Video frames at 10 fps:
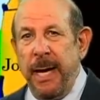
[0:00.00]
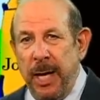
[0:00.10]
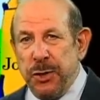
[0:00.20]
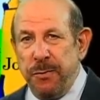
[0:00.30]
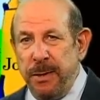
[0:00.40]

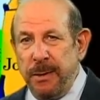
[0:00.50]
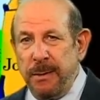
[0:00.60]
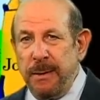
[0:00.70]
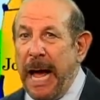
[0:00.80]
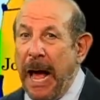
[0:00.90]

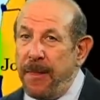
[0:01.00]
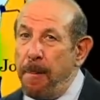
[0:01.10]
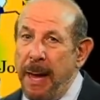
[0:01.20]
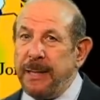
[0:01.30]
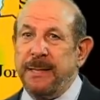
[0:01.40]
Israel and
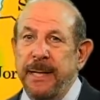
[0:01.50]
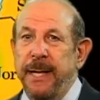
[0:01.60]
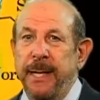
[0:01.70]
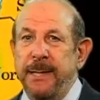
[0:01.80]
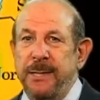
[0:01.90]
the
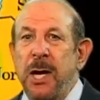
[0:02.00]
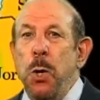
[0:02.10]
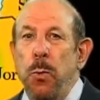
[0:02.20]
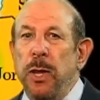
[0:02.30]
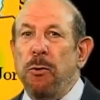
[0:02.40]
Palestinians
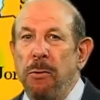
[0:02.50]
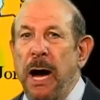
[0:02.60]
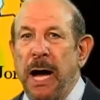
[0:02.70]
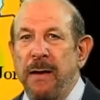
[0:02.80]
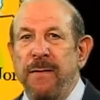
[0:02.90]
will
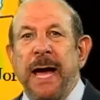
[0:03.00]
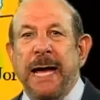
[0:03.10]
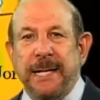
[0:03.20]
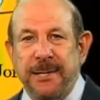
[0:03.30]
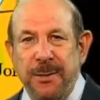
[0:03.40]
arrive
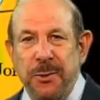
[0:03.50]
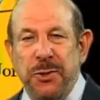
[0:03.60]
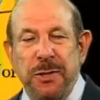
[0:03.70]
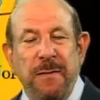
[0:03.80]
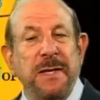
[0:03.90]
at a
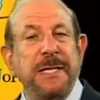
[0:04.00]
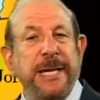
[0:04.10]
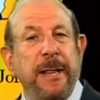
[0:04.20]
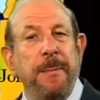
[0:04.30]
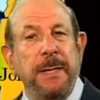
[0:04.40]
solution of the
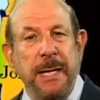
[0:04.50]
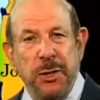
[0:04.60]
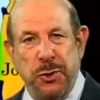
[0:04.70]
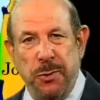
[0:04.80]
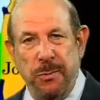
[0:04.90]
settlement
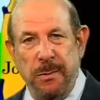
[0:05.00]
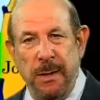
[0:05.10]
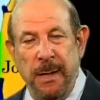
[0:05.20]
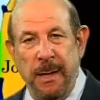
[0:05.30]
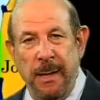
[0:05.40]
issue,
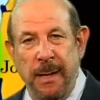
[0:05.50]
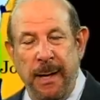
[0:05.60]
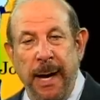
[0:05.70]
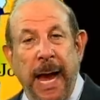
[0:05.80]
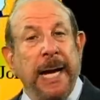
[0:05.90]

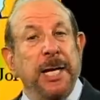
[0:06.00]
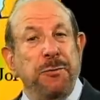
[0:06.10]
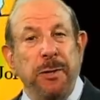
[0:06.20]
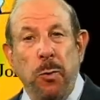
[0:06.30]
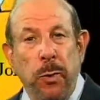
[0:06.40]
and
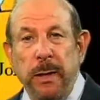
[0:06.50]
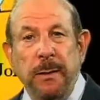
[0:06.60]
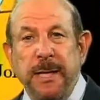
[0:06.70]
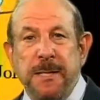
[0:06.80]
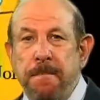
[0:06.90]
Israel
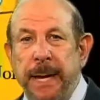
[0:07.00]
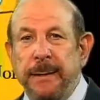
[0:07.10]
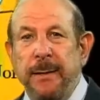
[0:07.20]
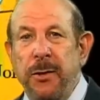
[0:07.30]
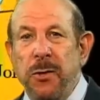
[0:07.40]
will
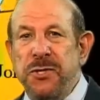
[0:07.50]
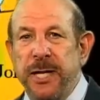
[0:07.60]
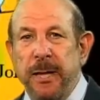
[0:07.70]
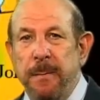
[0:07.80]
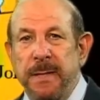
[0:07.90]
dismantle those
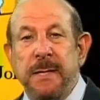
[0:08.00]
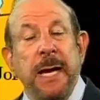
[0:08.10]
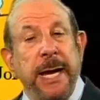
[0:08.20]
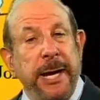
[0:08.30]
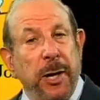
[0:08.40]
settlements
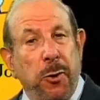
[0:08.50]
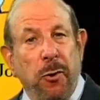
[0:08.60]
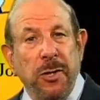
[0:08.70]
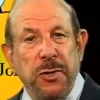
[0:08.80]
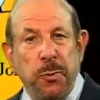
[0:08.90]
in
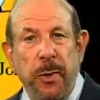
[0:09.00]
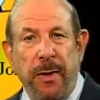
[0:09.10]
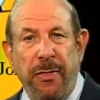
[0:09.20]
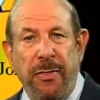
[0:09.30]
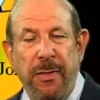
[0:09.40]
accordance
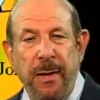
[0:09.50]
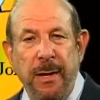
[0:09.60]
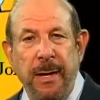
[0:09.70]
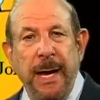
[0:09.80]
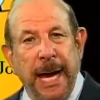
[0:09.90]
with
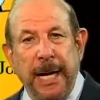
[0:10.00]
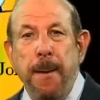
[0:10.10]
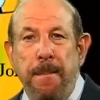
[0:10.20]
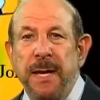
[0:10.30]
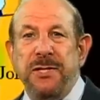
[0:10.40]

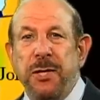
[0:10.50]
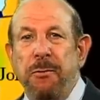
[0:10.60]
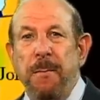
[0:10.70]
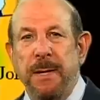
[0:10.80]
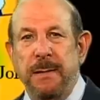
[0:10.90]
any peace
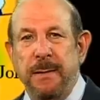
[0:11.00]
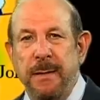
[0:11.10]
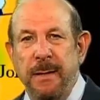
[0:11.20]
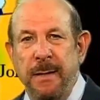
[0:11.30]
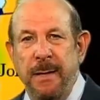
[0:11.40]
agreement,
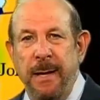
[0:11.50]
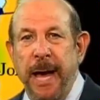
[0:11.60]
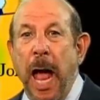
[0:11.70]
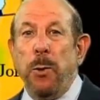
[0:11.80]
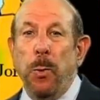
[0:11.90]

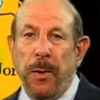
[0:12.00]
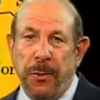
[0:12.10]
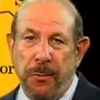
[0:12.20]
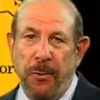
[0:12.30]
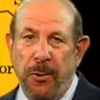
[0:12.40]
and will
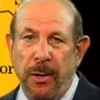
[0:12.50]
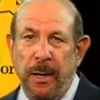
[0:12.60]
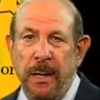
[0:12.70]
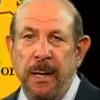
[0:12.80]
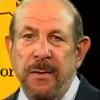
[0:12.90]

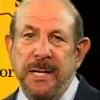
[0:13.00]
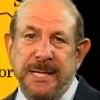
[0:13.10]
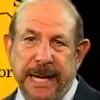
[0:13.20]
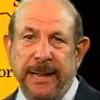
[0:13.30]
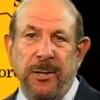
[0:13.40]
withdraw the
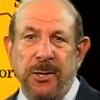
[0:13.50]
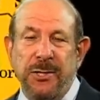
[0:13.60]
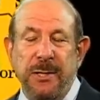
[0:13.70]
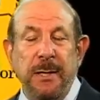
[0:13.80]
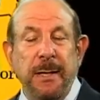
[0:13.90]

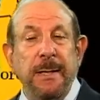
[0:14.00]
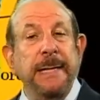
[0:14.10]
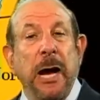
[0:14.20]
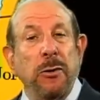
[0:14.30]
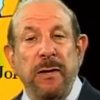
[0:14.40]
settlers
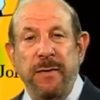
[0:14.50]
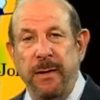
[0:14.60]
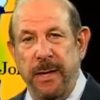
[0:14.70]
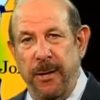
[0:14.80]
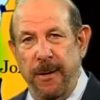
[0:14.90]
now
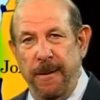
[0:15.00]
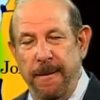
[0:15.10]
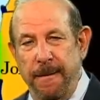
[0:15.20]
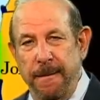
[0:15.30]
living there.